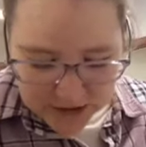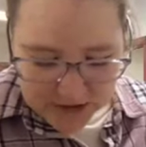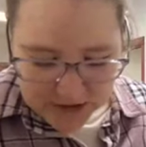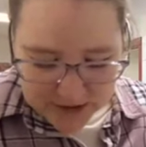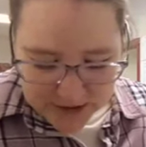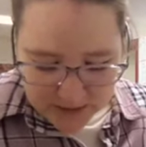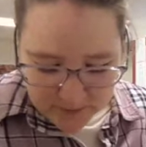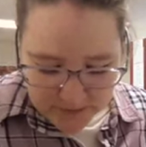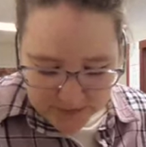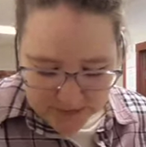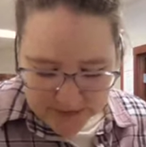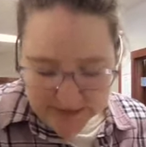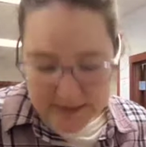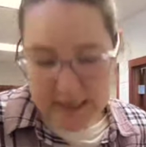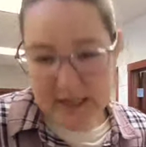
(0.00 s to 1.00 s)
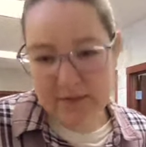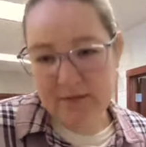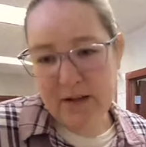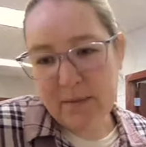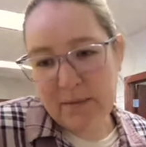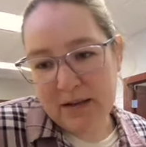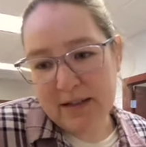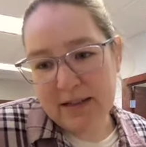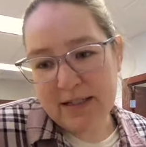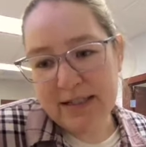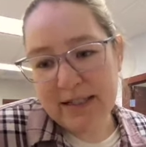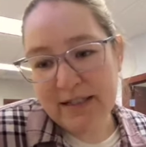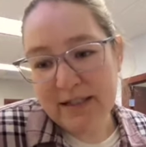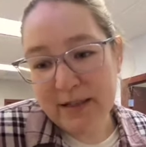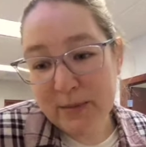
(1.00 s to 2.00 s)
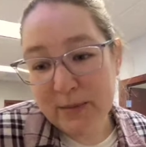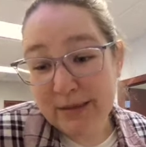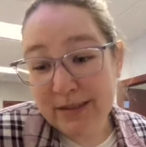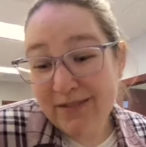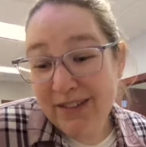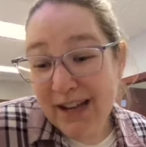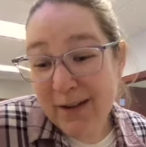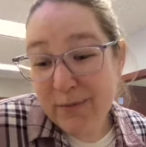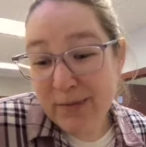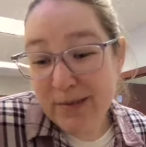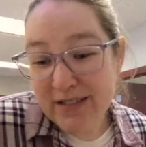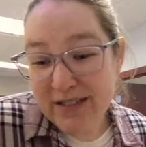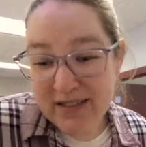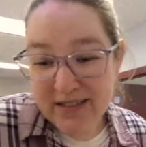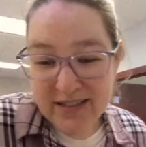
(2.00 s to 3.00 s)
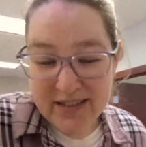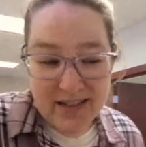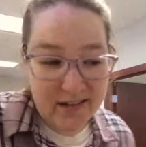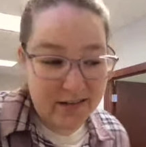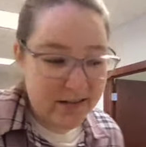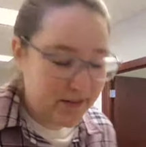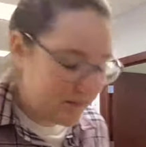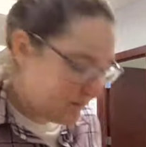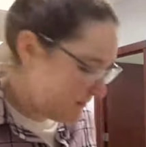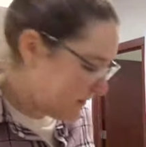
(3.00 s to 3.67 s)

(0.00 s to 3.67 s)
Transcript: just to be safe, I'm gonna say there's probably 5% sand.